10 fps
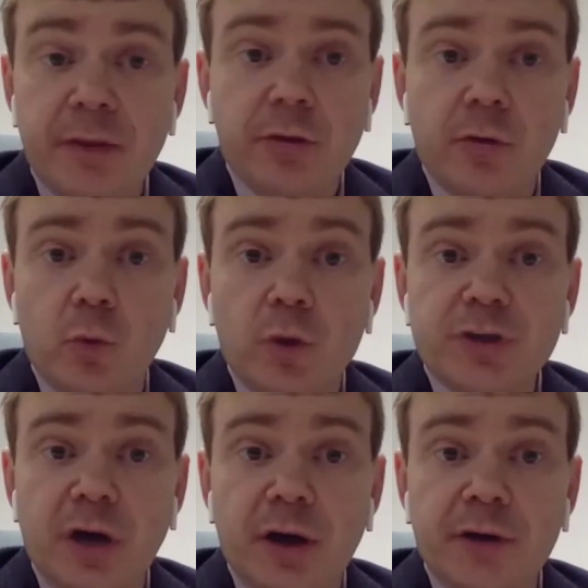depends on
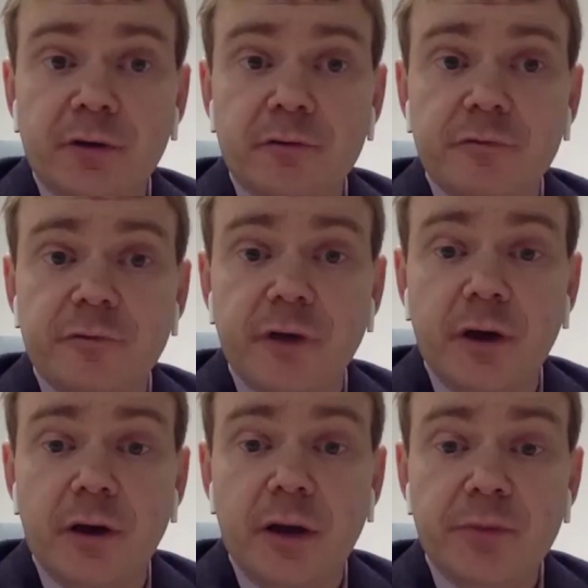what kind of
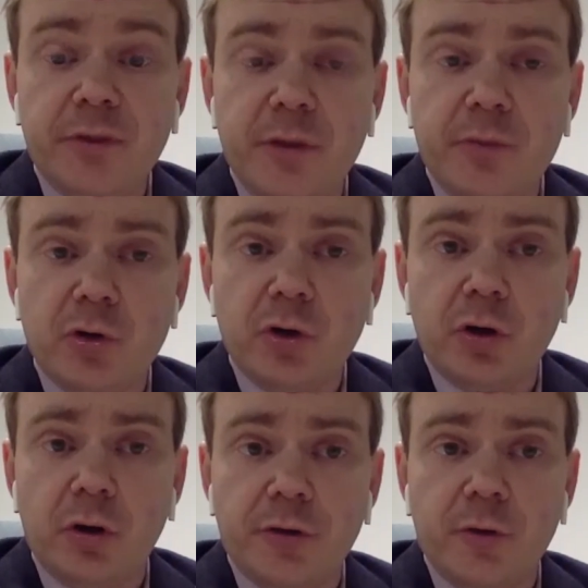MPC
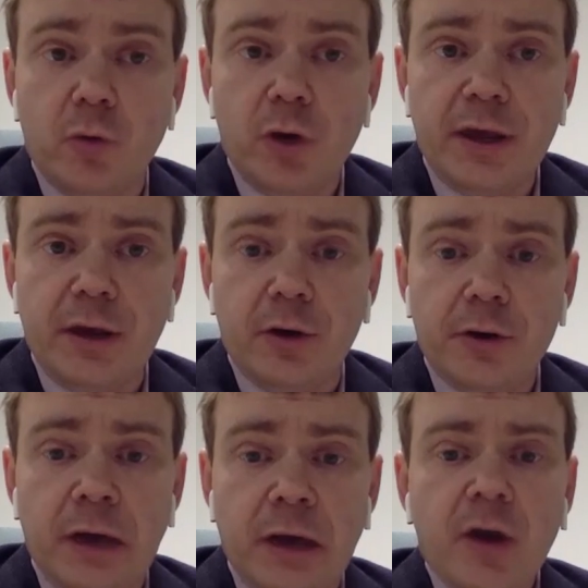protocols you're working
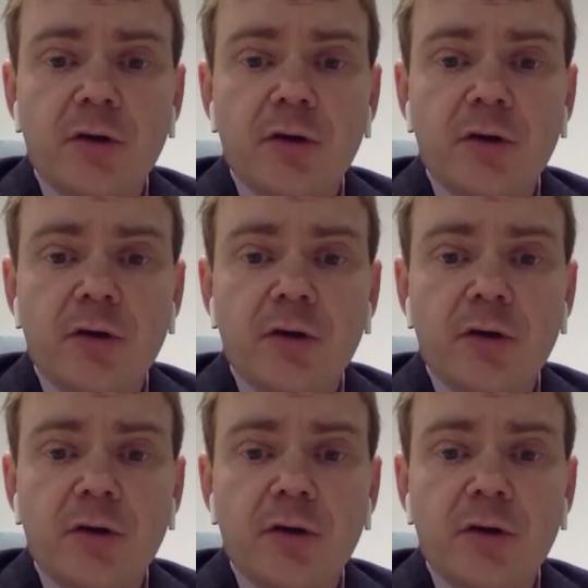on.